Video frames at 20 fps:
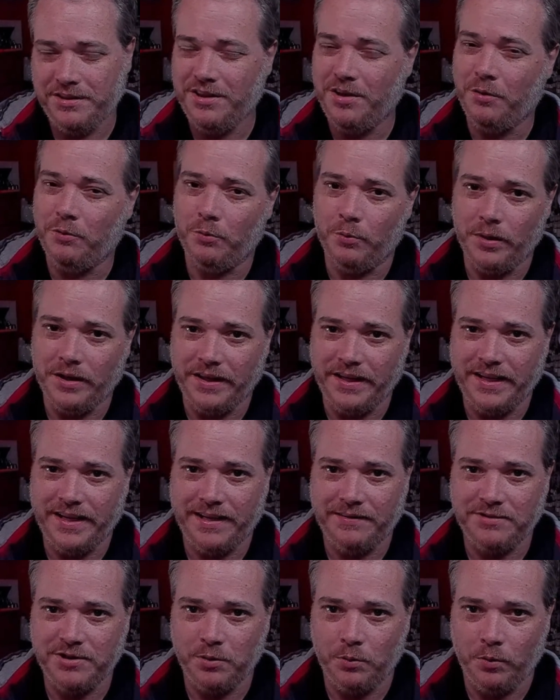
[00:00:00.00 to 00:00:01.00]
you don't really
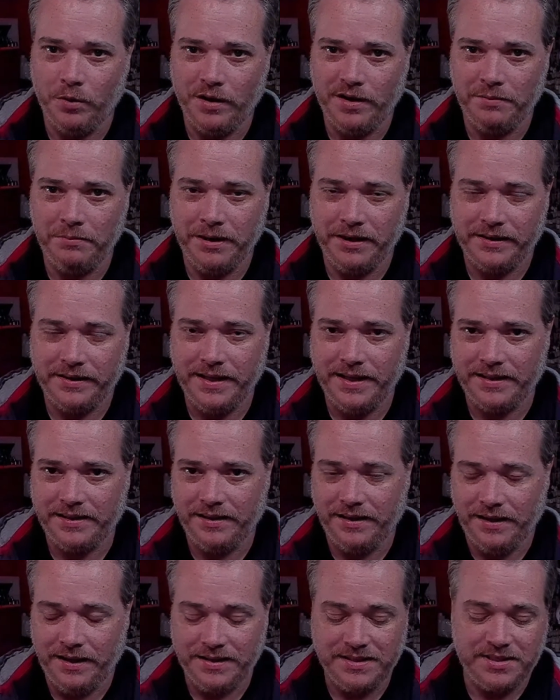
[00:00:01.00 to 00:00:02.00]
have to worry about that
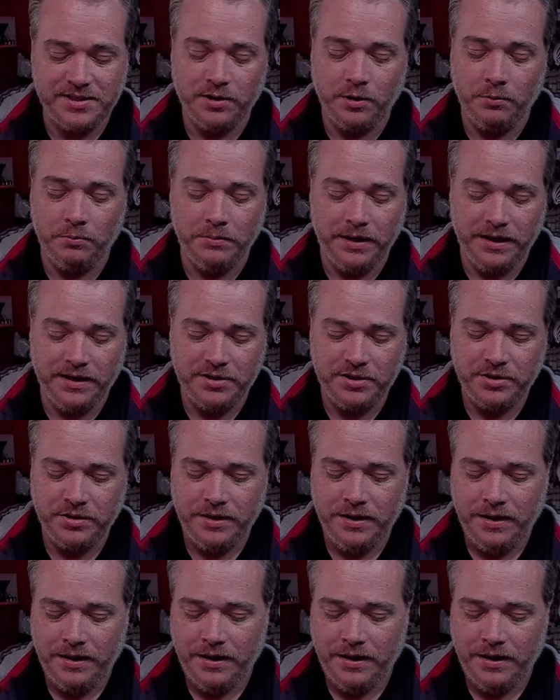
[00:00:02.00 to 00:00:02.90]
con so much.